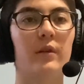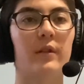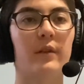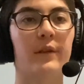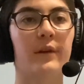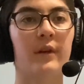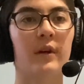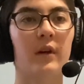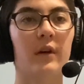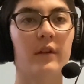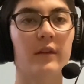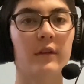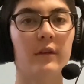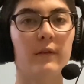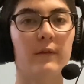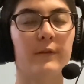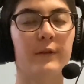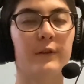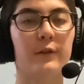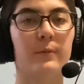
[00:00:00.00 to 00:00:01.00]
The gauze in
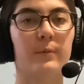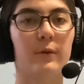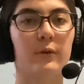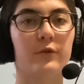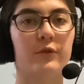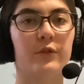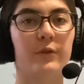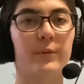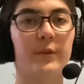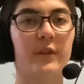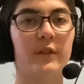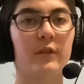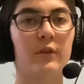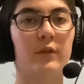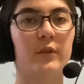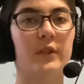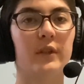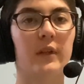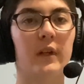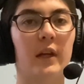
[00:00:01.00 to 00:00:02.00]
the first bowl should be
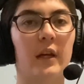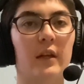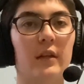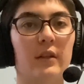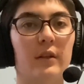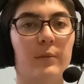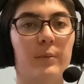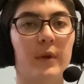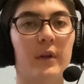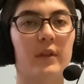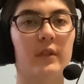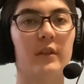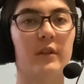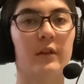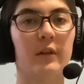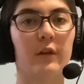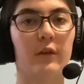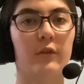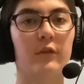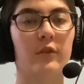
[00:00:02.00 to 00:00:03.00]
soaked in
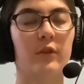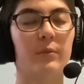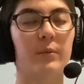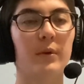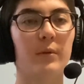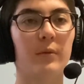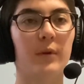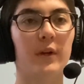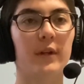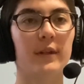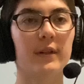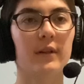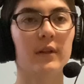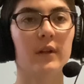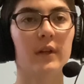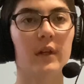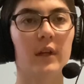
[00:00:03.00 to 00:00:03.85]
antibacterial soapy water,